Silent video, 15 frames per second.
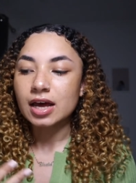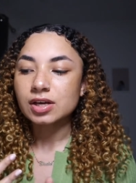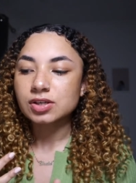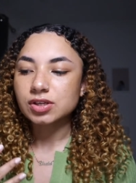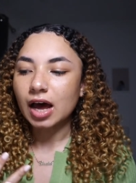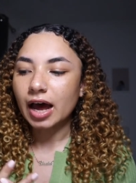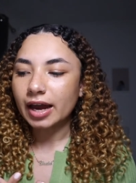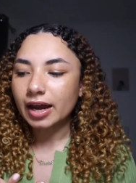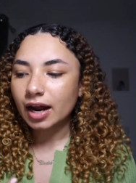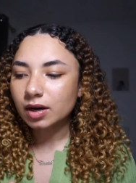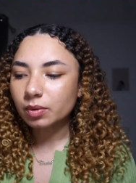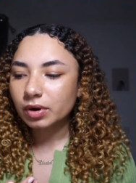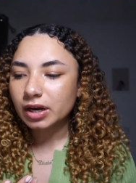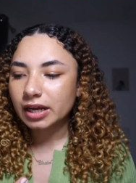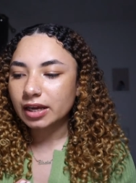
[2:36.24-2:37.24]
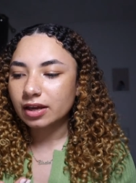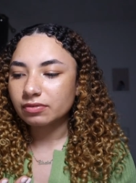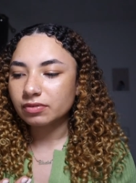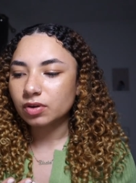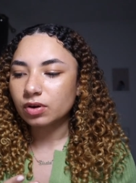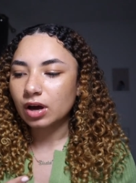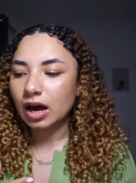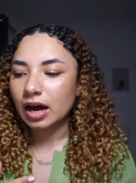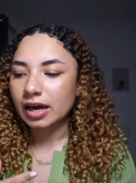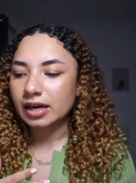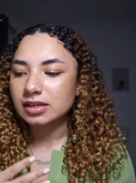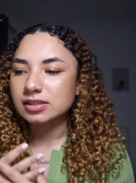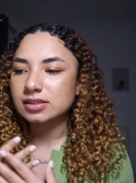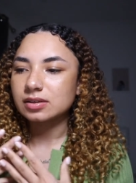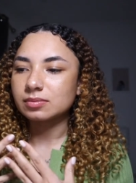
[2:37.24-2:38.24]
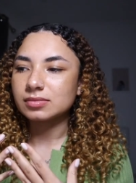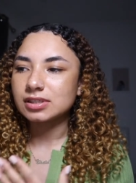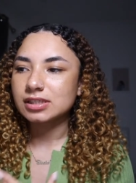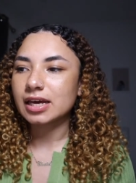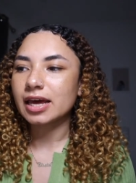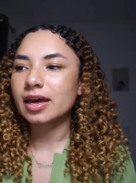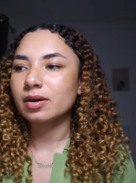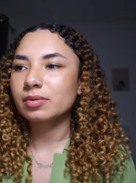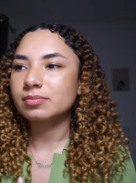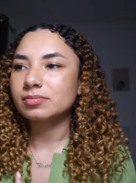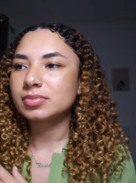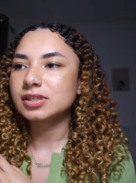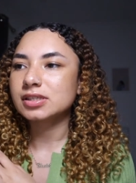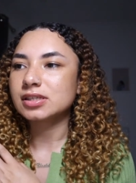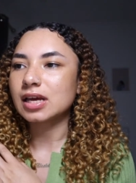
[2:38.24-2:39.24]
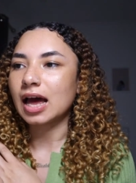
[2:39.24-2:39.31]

So, I kind of want to give you guys some tips